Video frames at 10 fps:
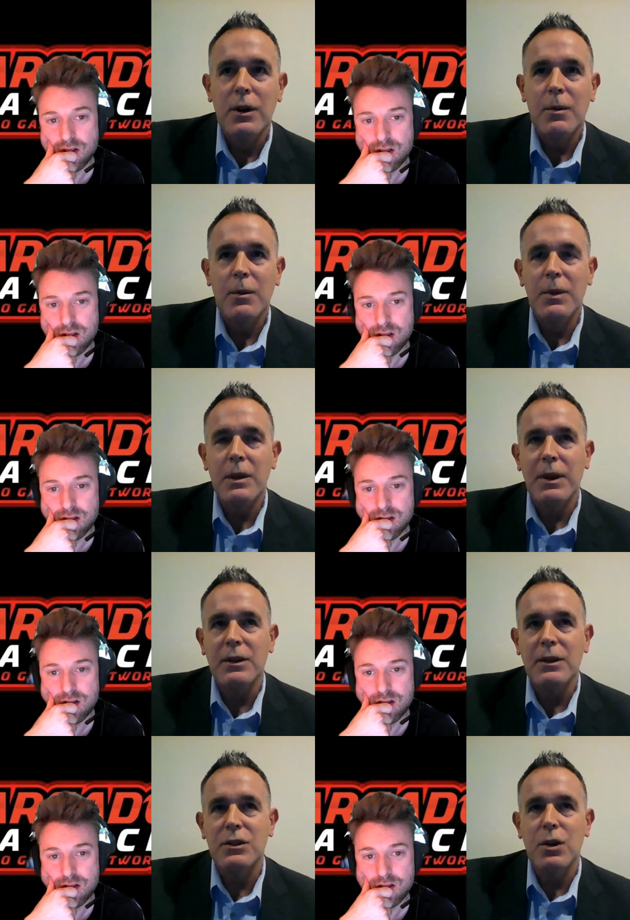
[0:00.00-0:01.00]
Speaker 1: me being
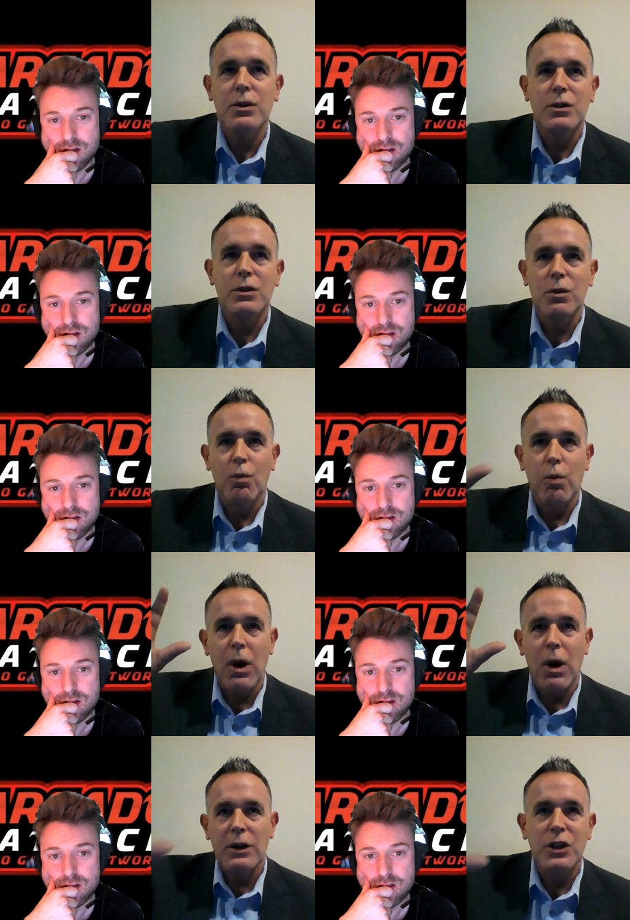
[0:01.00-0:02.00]
so used to
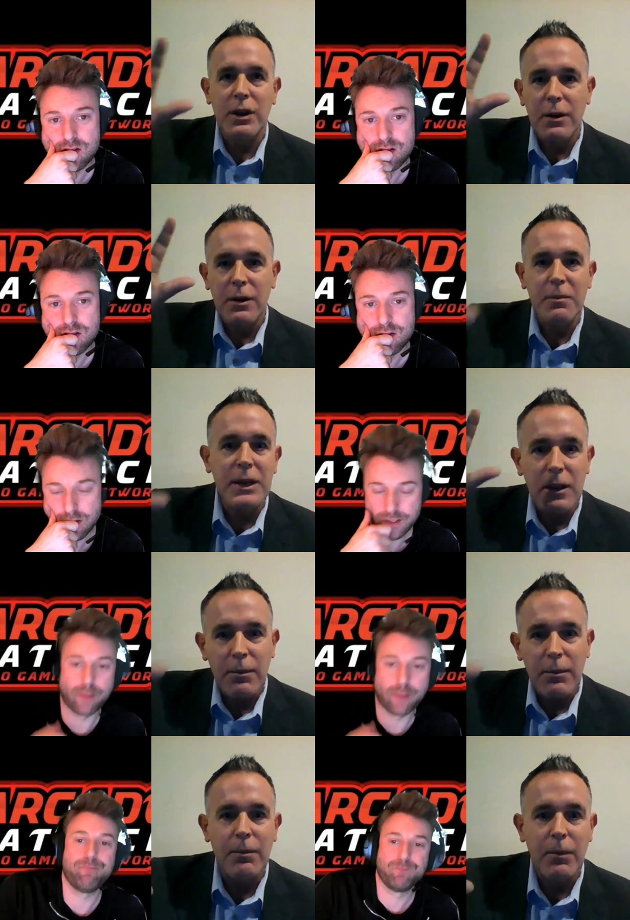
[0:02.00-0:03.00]
watching Medium.
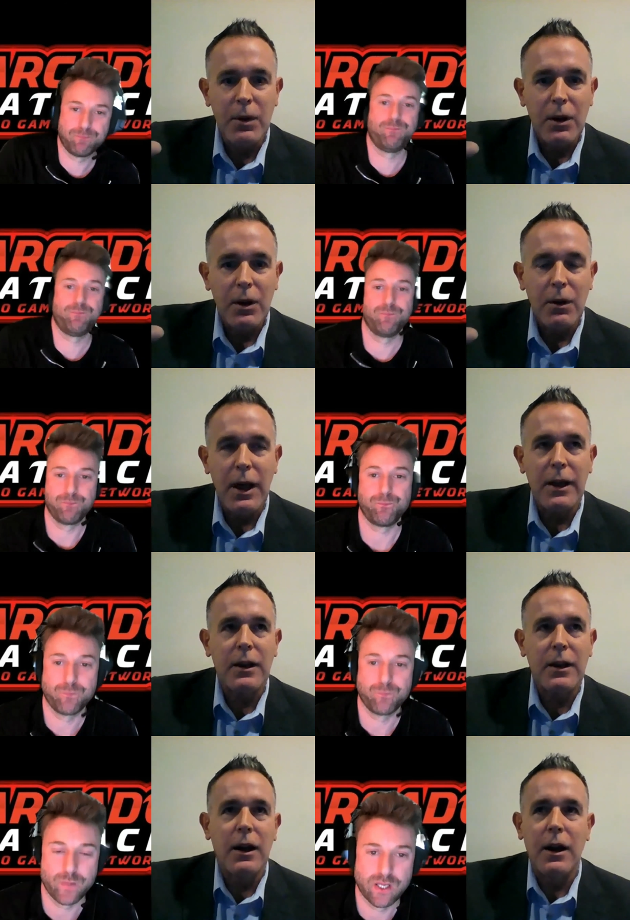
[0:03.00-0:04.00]
Yeah.
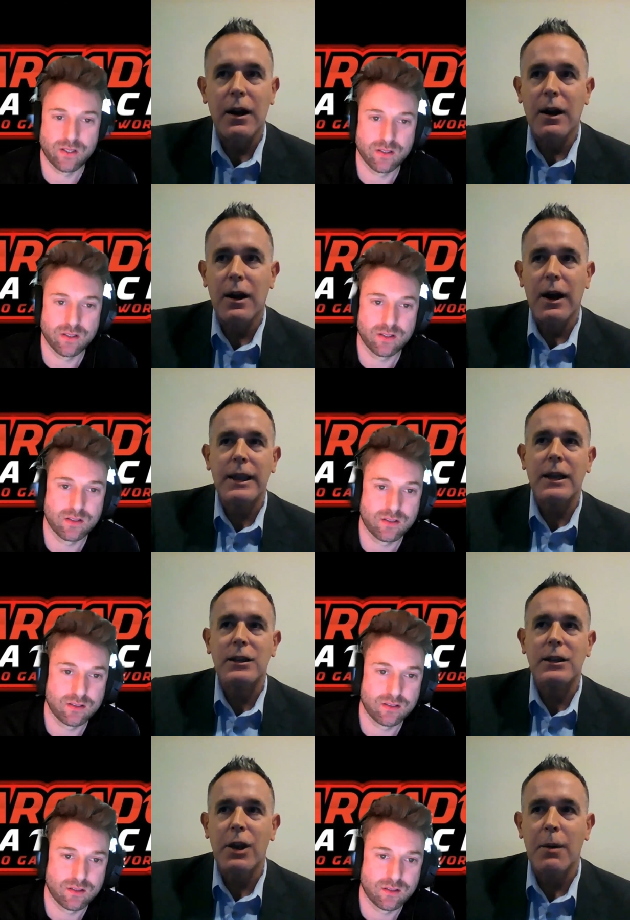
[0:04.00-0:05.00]
Like uh, I
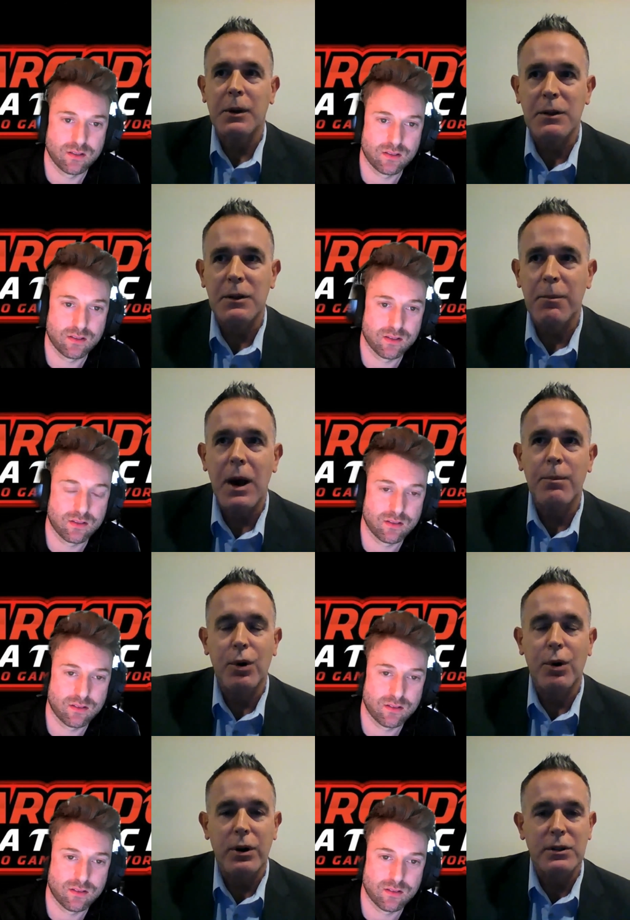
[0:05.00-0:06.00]
can't tell you how many times i
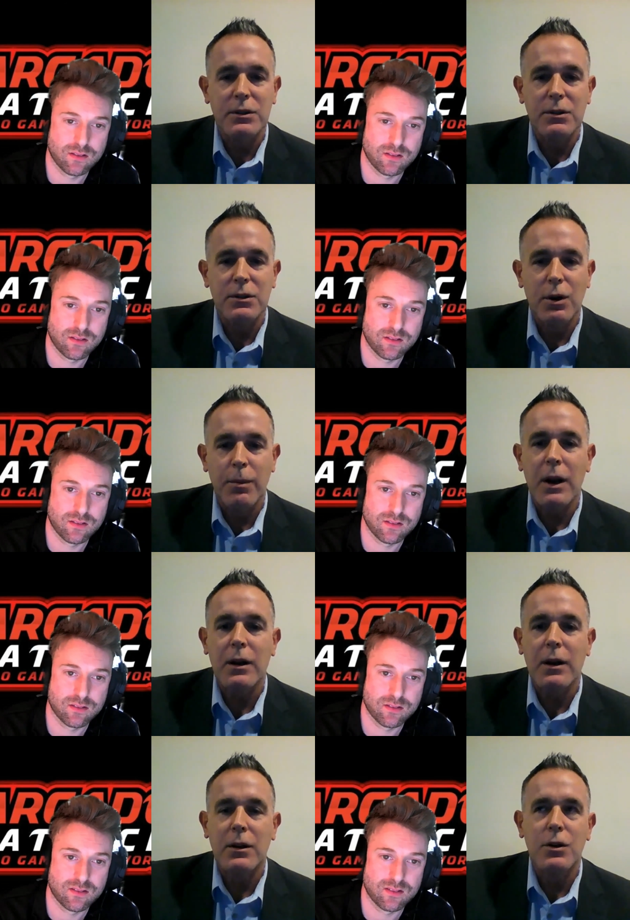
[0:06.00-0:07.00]
bought books or
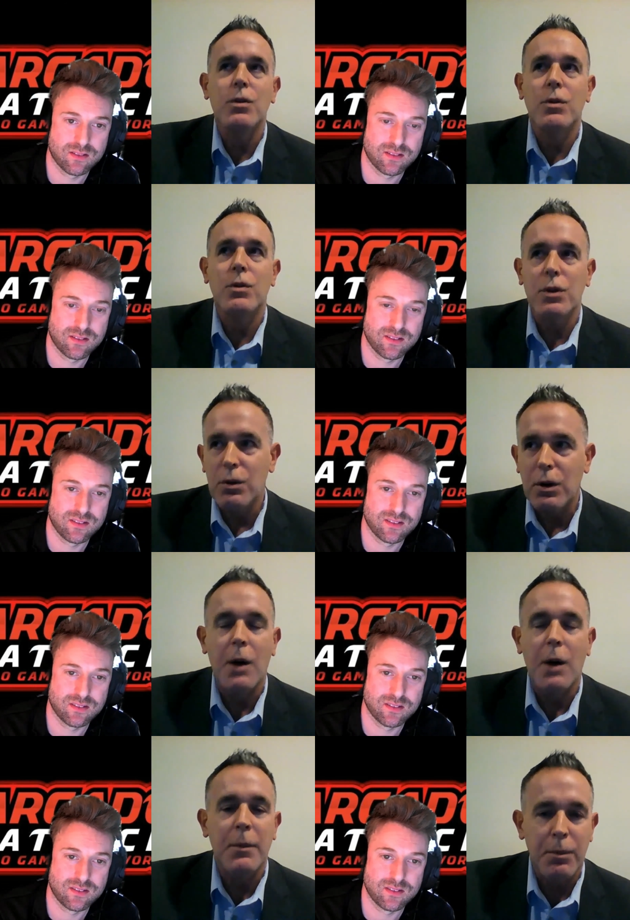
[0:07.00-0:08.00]
bought new new
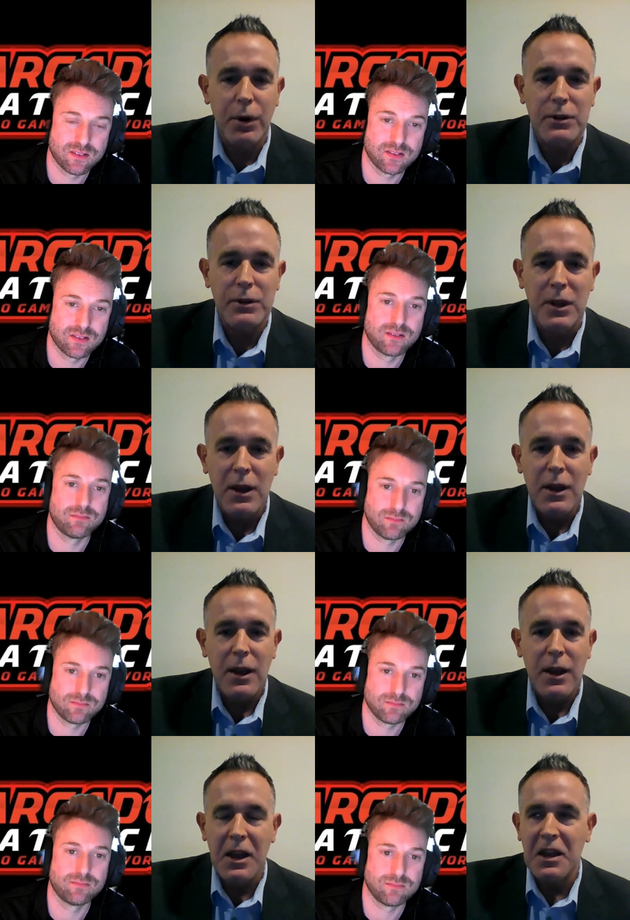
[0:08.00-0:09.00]
comic books
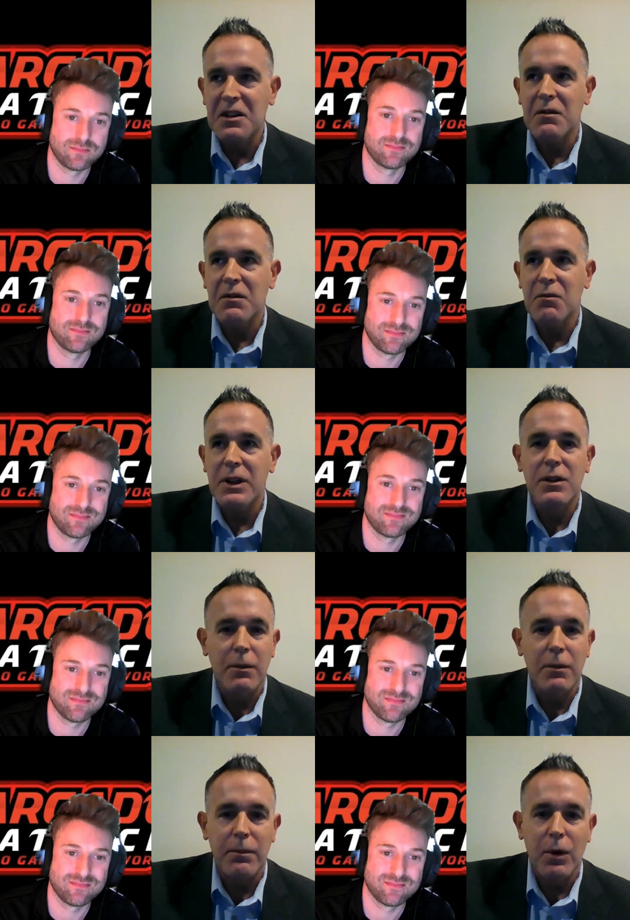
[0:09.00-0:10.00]
and didn't read
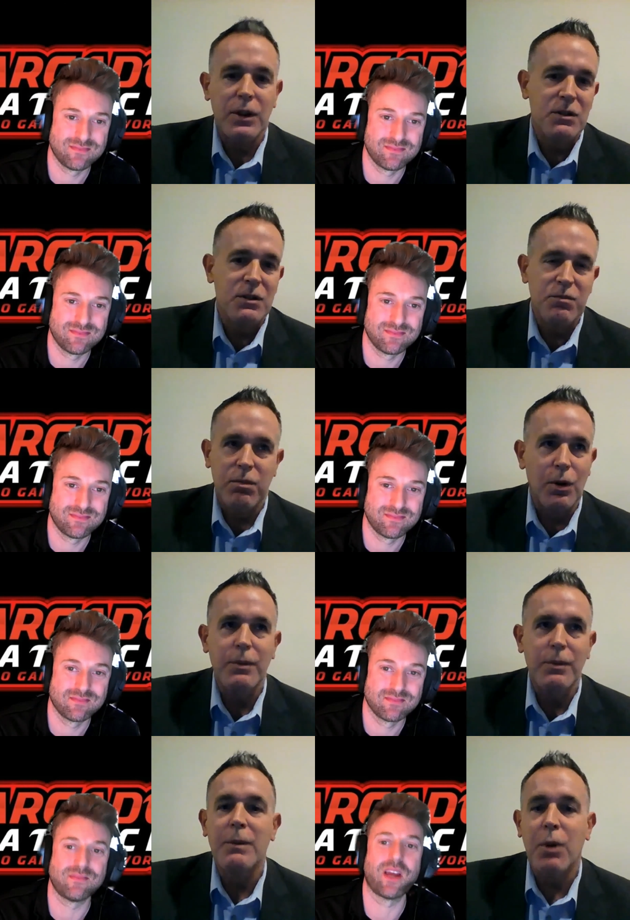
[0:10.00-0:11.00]
them, or at least
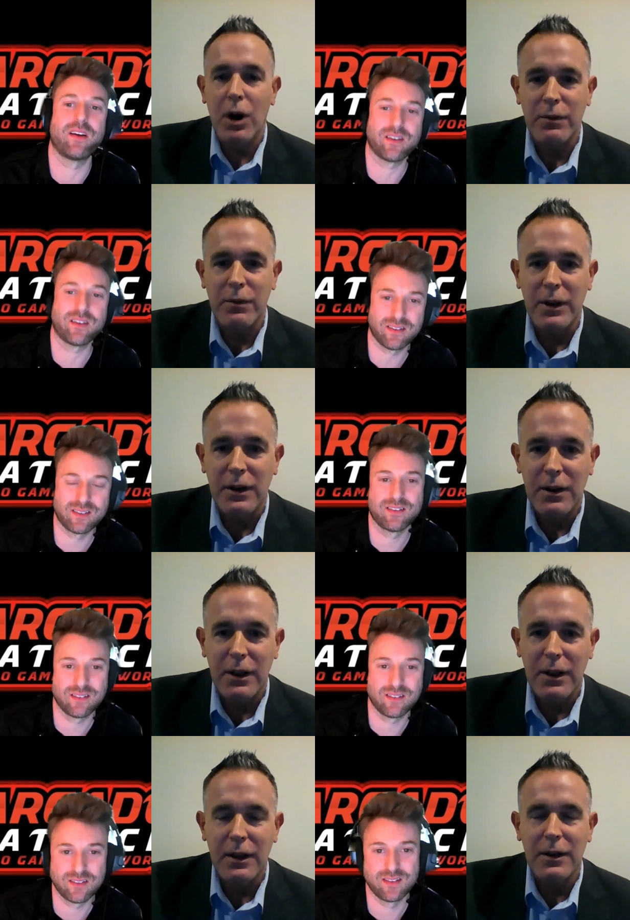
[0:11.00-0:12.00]
only read part of it.
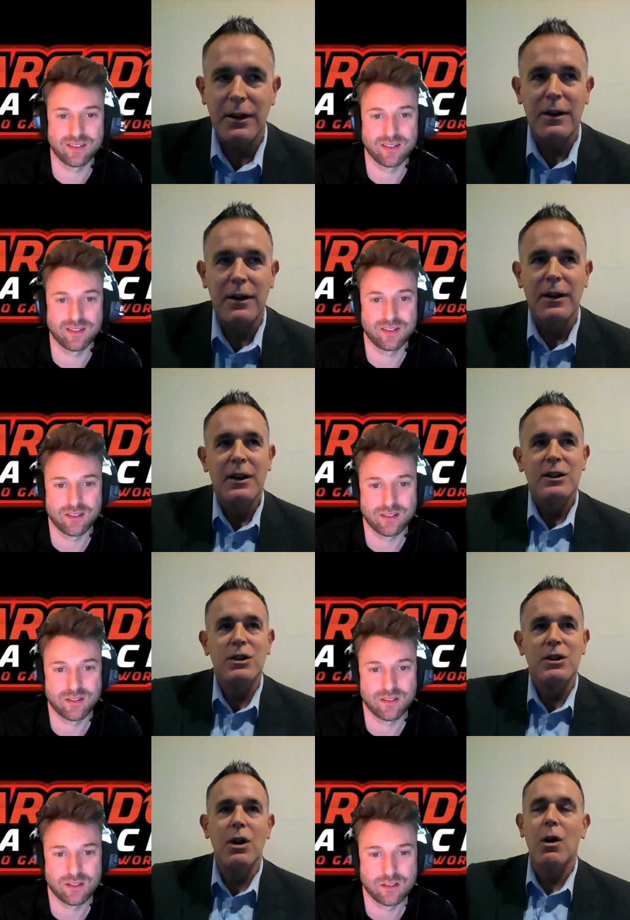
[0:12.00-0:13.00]
And uh,
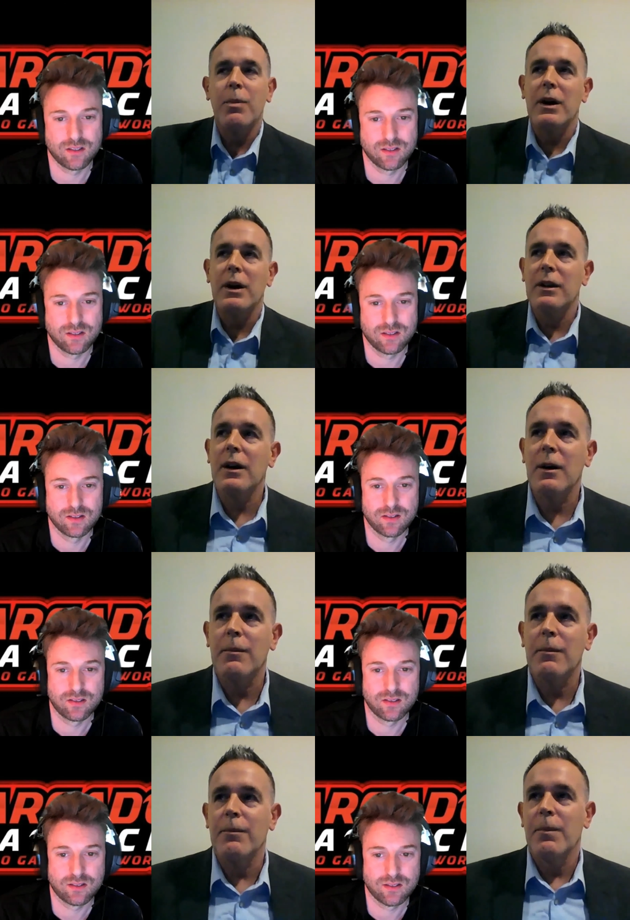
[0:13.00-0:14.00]
so no, but
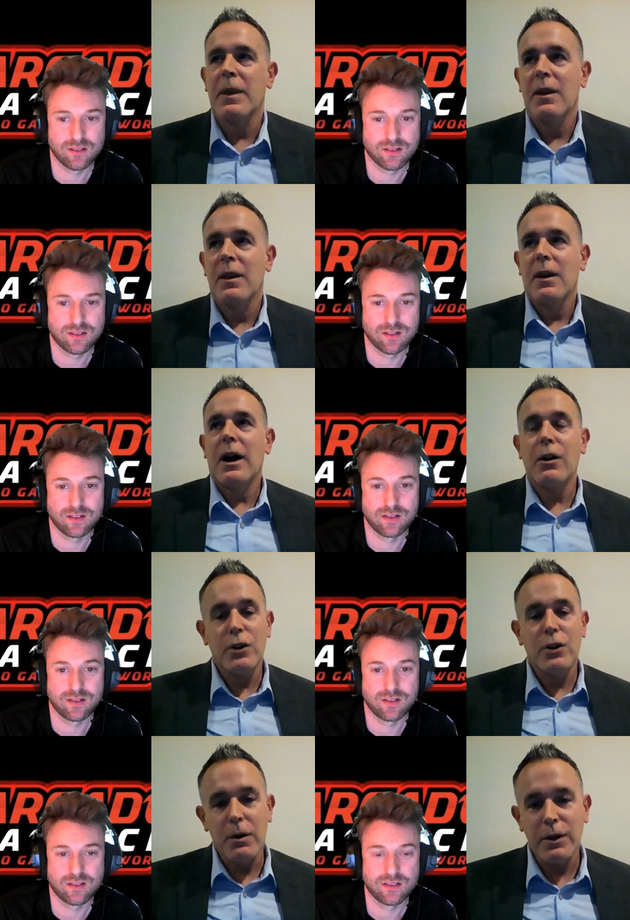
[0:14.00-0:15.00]
um, I
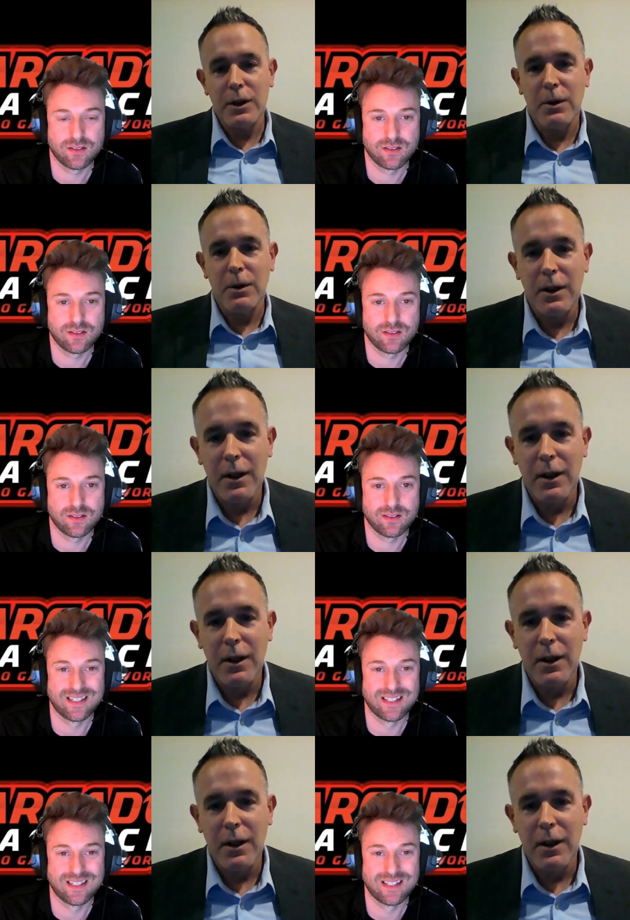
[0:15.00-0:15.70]
heard you have a good one.